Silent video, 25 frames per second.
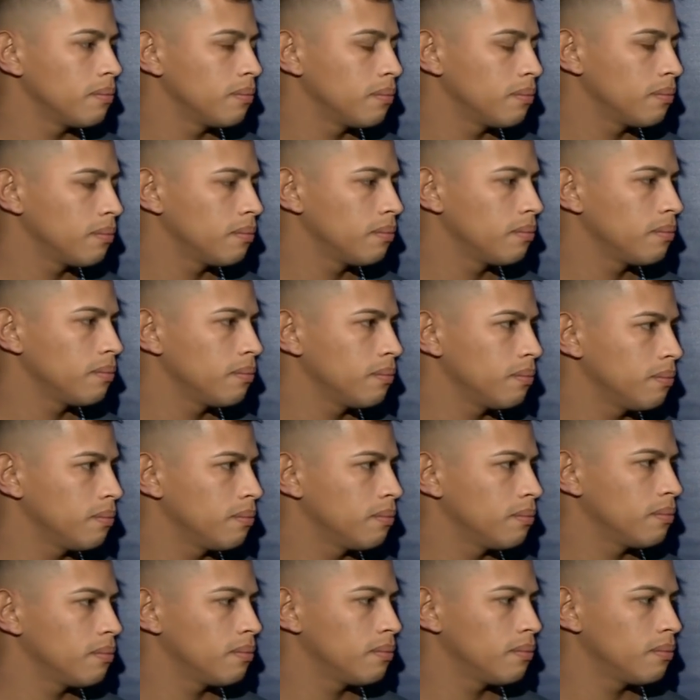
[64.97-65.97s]

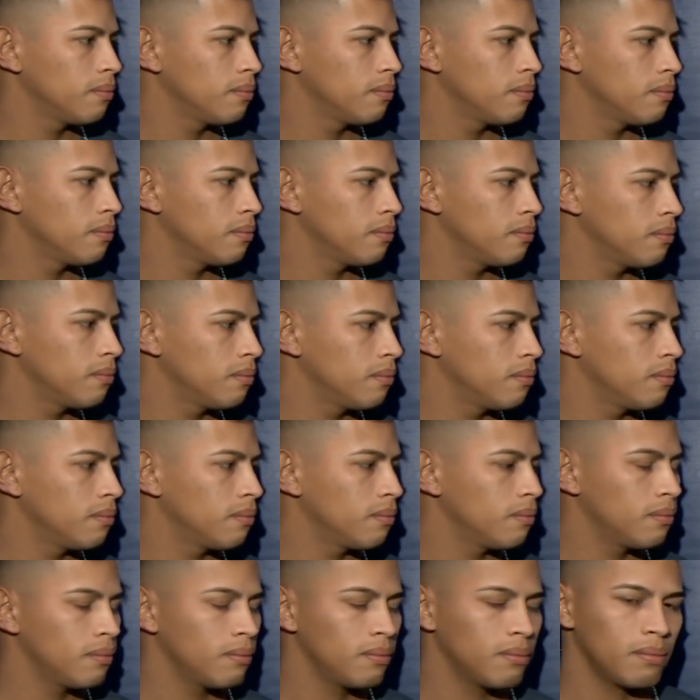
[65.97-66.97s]

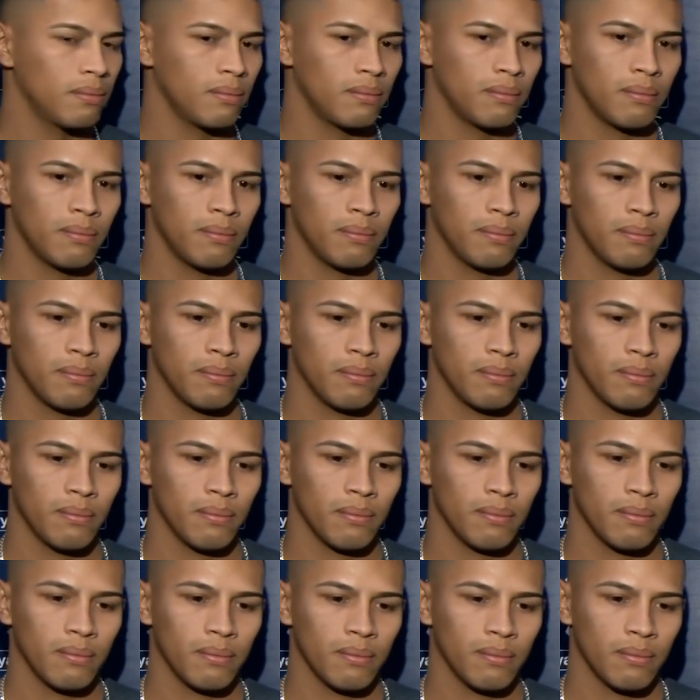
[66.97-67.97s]

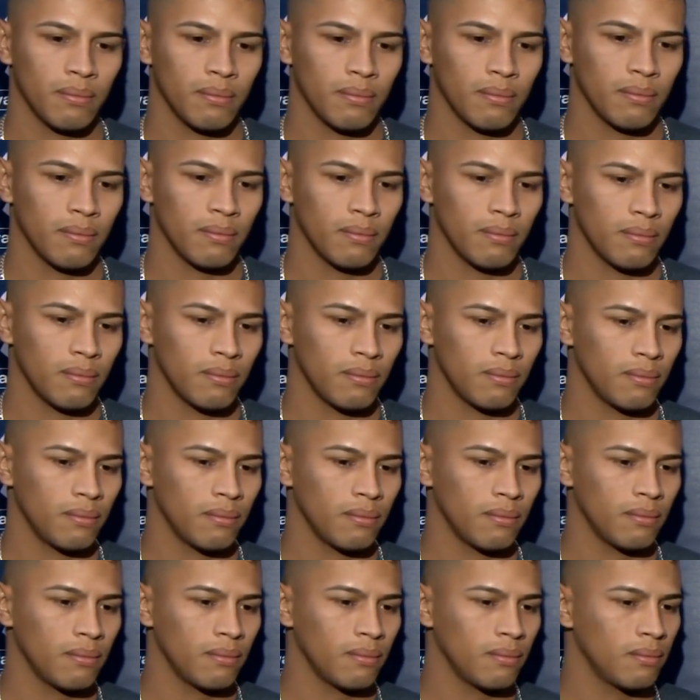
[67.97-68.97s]

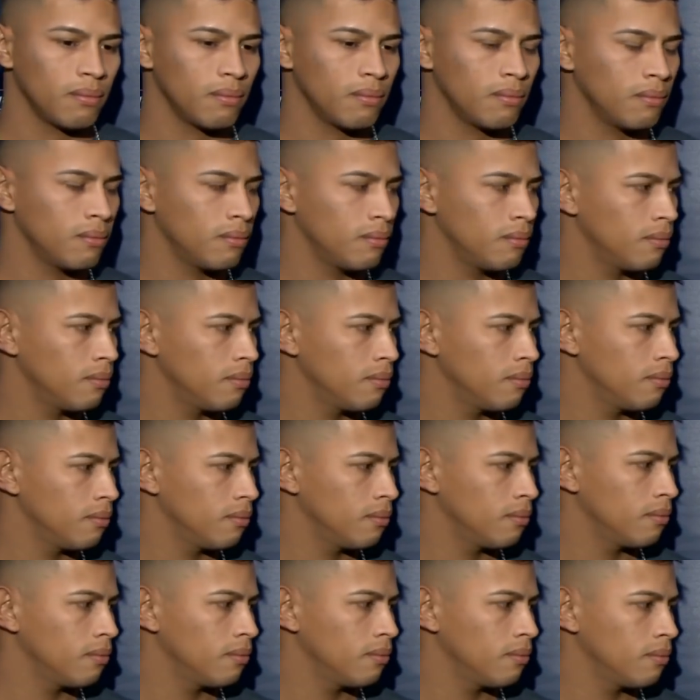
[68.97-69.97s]

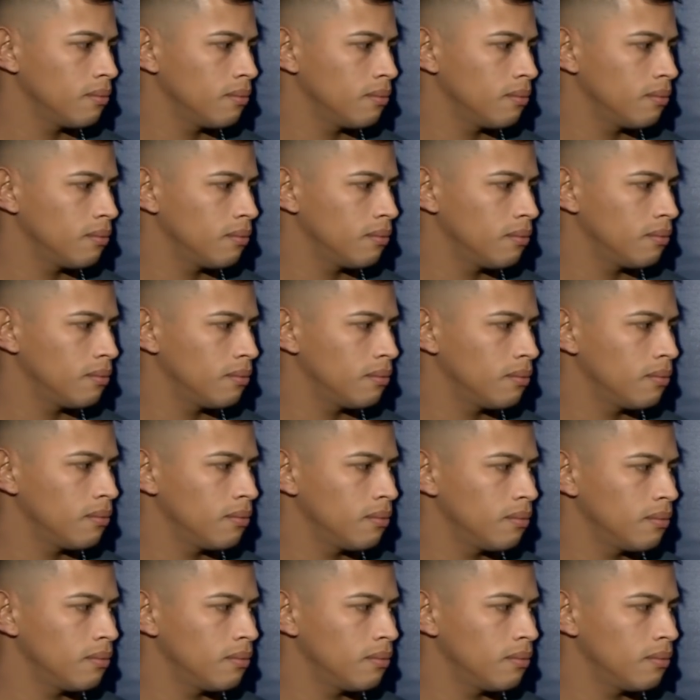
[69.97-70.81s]
(not speaking)